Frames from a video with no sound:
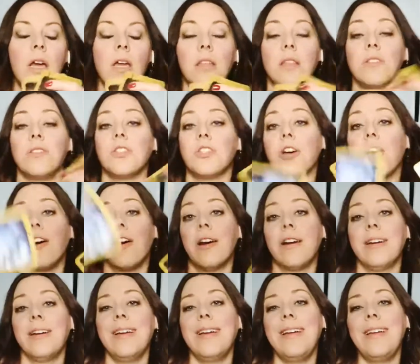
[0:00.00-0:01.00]
The
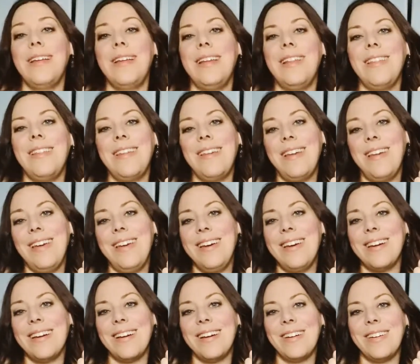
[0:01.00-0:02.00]
Star. Yeah.
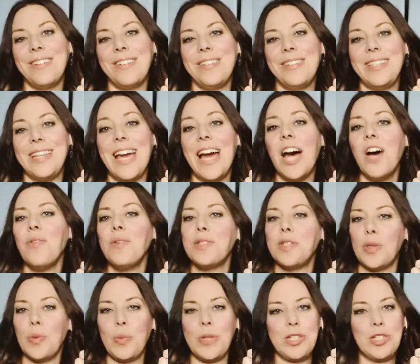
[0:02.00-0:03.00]
Now
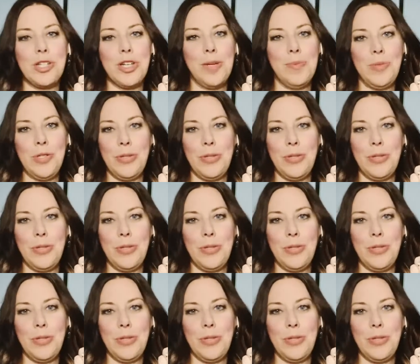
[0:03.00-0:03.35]
it's a wish come